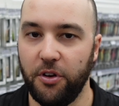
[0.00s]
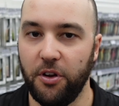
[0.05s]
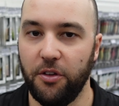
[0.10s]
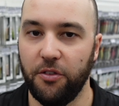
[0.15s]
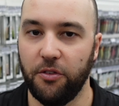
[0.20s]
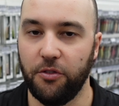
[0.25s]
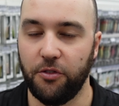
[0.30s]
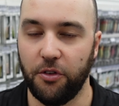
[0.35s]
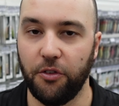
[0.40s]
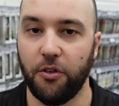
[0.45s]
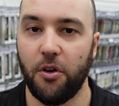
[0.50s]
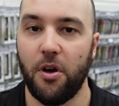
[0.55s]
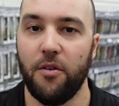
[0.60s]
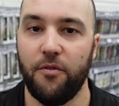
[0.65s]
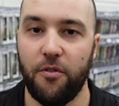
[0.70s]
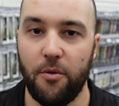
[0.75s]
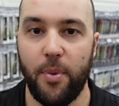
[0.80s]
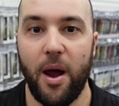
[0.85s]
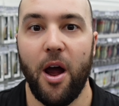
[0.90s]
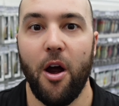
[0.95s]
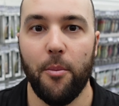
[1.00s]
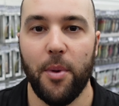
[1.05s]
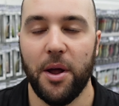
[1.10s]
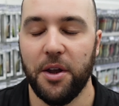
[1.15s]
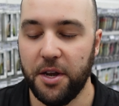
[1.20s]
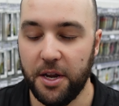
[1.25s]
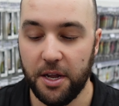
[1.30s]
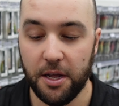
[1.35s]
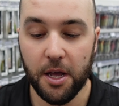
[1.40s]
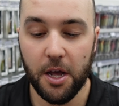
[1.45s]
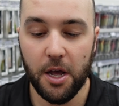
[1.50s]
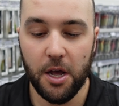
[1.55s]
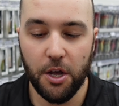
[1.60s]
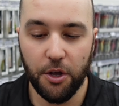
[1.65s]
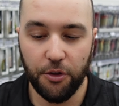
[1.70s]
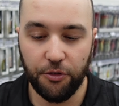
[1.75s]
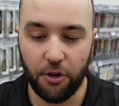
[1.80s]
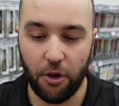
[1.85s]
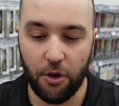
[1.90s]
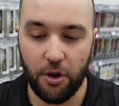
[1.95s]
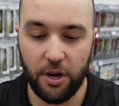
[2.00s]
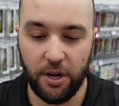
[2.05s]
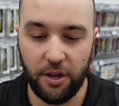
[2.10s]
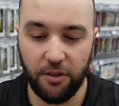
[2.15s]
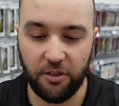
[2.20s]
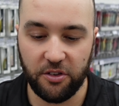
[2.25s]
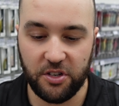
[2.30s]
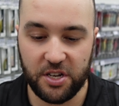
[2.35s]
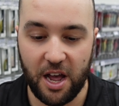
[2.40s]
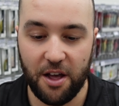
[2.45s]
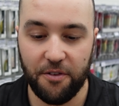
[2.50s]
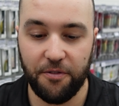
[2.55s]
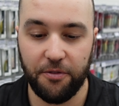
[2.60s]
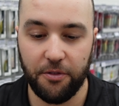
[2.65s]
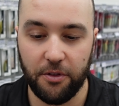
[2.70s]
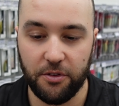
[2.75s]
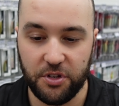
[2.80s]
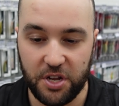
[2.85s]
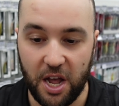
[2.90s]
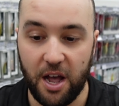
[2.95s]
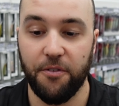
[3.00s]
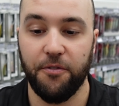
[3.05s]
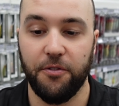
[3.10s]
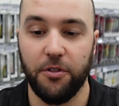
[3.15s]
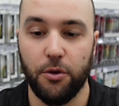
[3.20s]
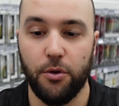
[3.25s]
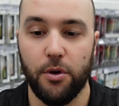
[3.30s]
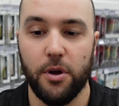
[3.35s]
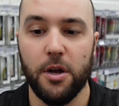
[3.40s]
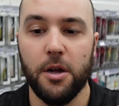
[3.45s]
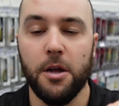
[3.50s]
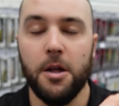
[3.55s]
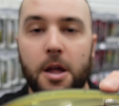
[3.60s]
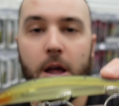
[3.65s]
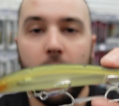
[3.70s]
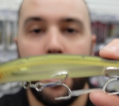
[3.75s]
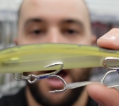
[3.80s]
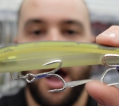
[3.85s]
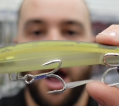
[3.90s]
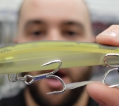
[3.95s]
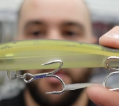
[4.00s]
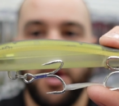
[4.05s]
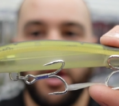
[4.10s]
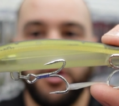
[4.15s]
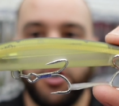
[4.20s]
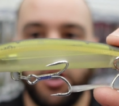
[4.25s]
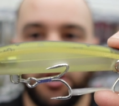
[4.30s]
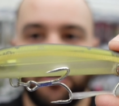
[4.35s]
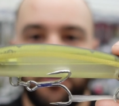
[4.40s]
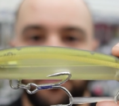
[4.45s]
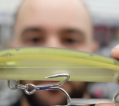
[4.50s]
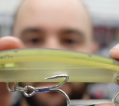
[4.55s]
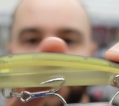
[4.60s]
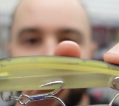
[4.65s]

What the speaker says: is designed for barramundi. So it is a tough lure, and just